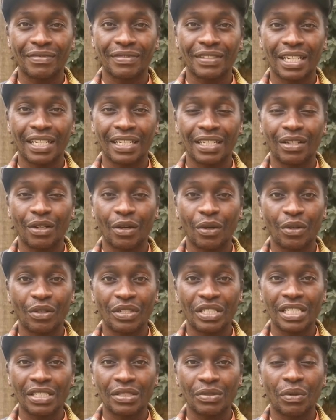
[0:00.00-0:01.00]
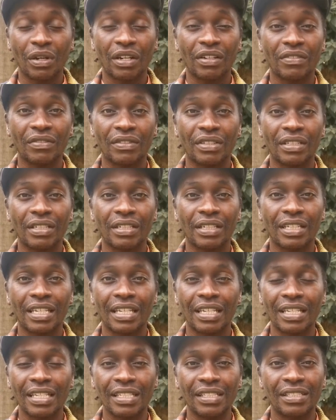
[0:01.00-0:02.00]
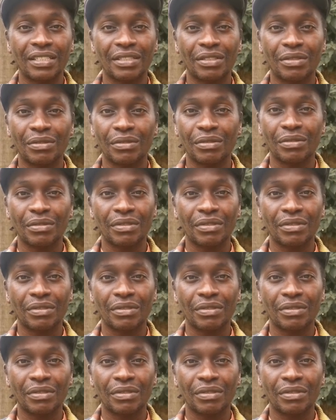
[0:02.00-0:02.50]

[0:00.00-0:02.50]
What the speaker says: And loyalty is one of the keys to